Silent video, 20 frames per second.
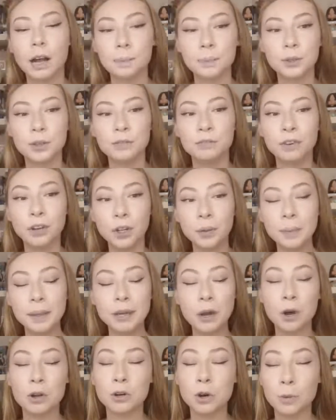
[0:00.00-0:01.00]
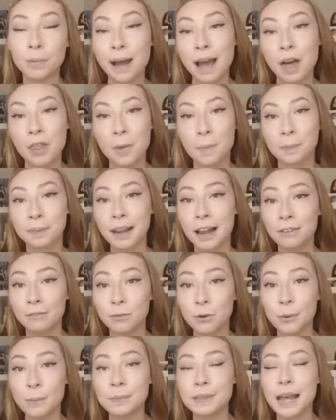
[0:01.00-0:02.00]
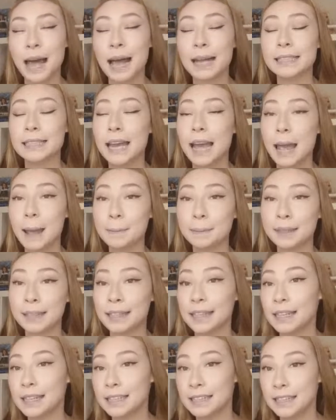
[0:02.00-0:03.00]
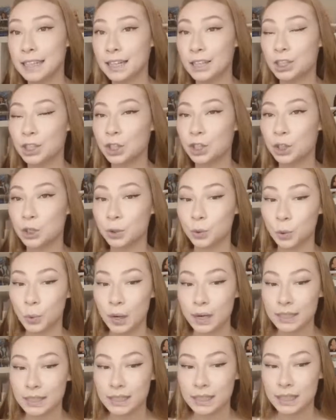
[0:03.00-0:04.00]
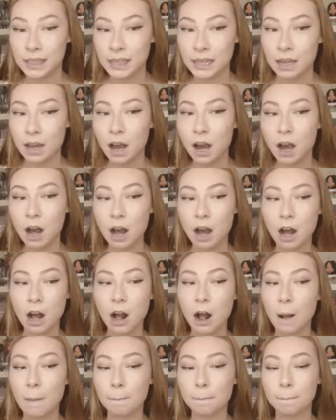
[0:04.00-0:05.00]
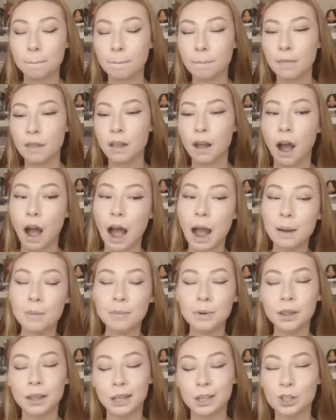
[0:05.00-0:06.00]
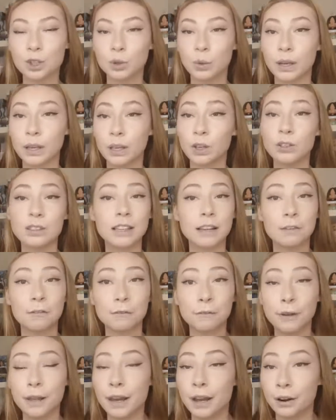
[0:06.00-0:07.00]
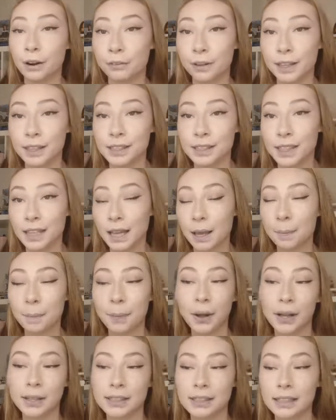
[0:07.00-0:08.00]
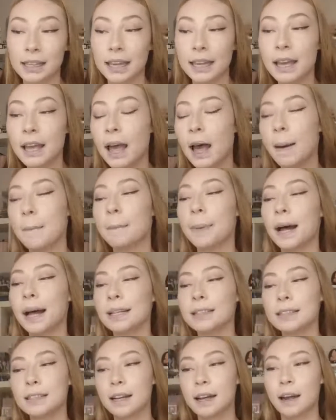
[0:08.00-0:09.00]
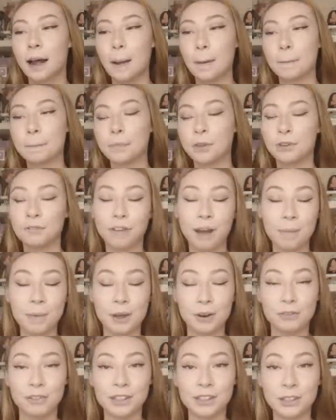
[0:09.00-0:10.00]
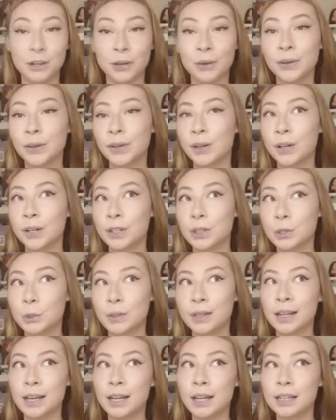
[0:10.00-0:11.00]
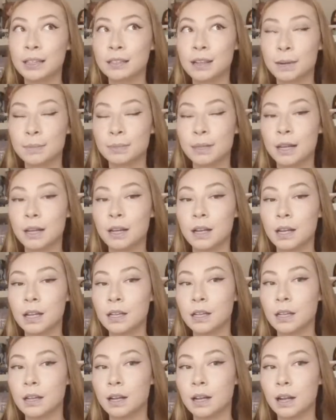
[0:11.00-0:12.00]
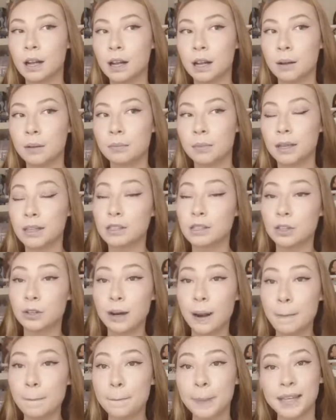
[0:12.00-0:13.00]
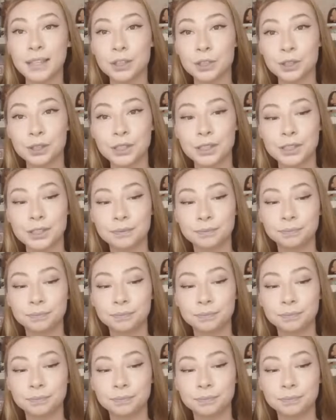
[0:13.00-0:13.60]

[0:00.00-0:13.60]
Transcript: You can follow me on all my other platforms at EmilyTitch20. I'm really enjoying using Flickr recently, personally, but you can find me on Visco, Twitter, Tumblr, Instagram, Pinterest.